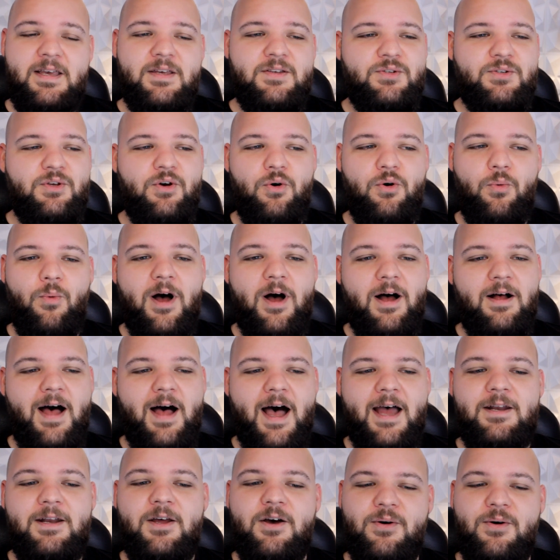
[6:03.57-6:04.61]
So while
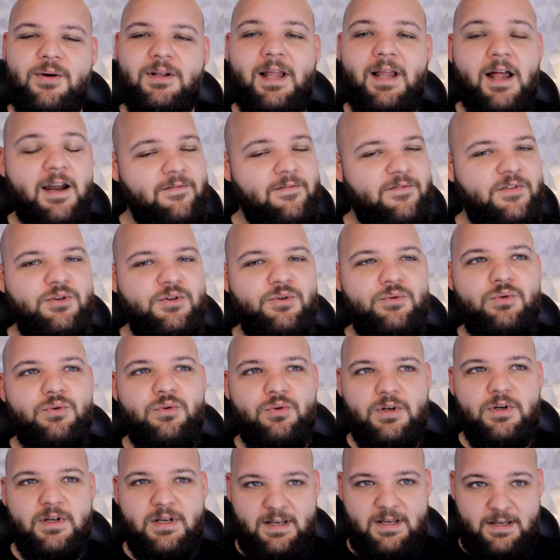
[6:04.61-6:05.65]
I know a lot of you
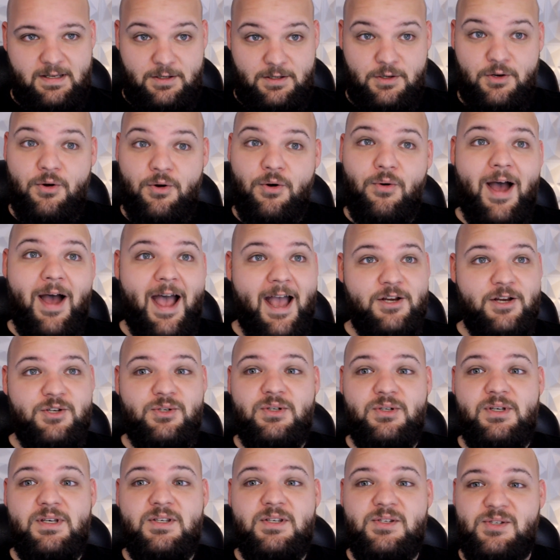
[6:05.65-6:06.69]

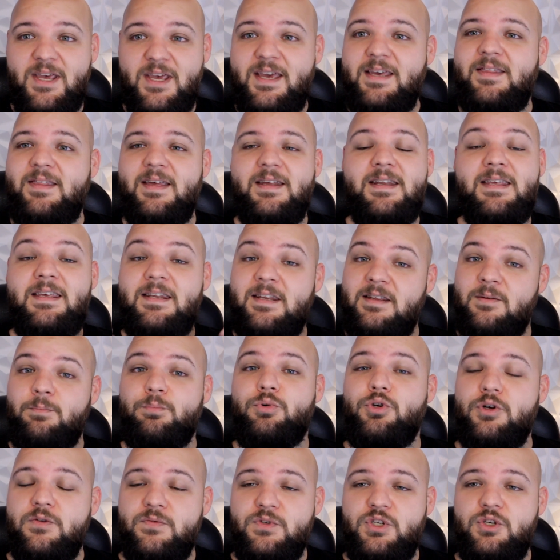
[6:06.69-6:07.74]
actually say that it
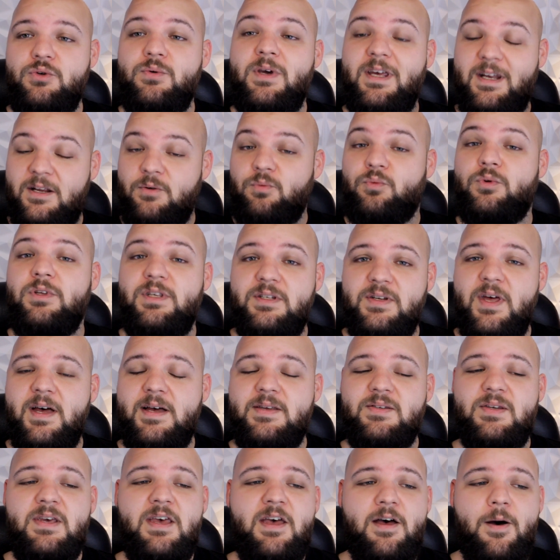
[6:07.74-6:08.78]
improves you, and it really
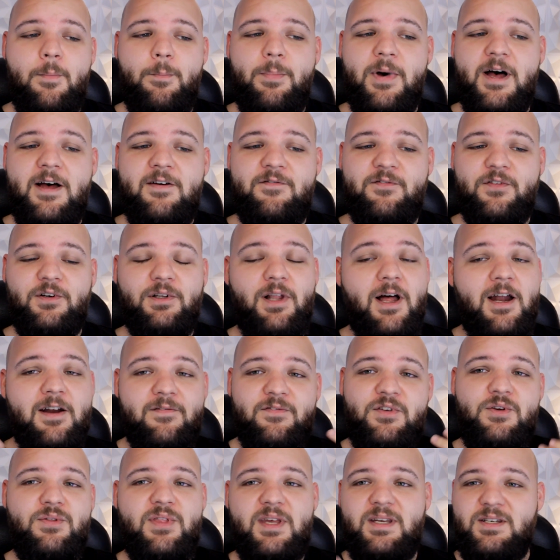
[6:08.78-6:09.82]
does, but for a lot
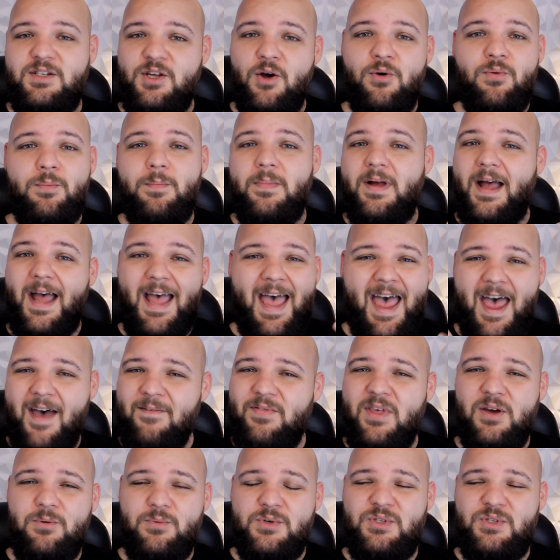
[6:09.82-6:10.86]
of you that don't have that